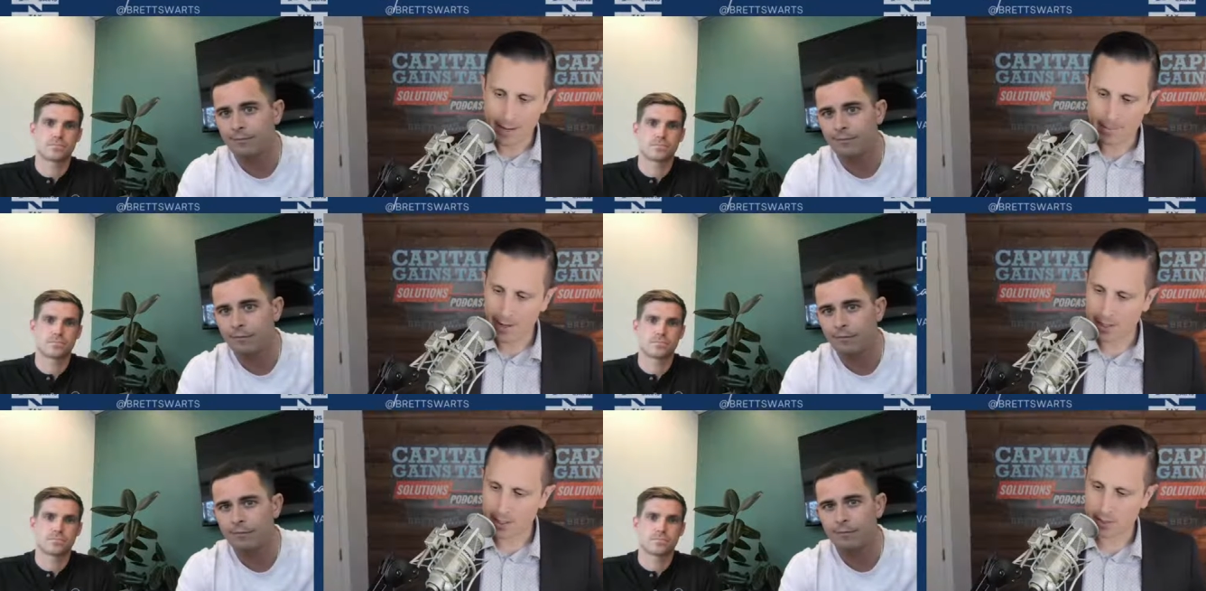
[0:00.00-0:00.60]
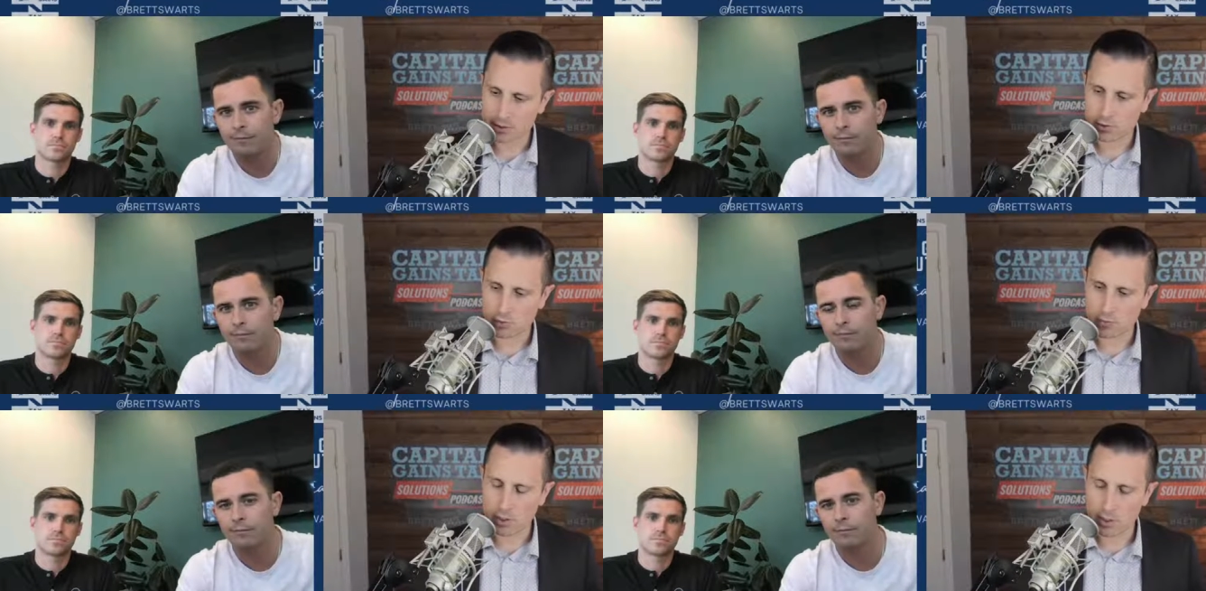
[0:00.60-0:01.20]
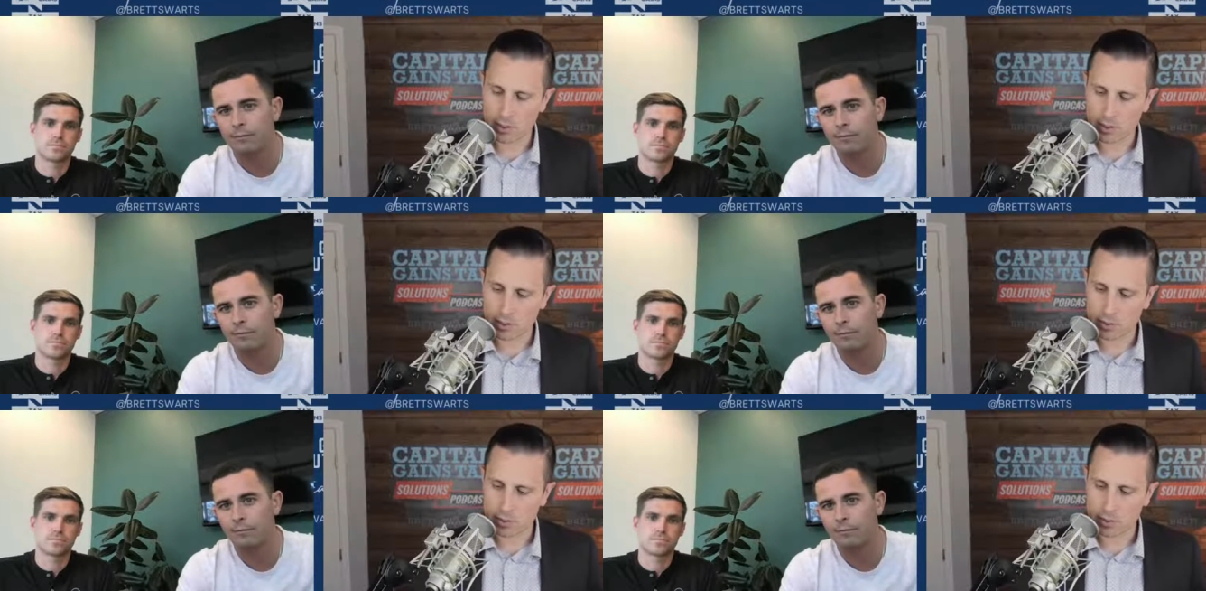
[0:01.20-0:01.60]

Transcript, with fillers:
Speaker 1: Mike uh,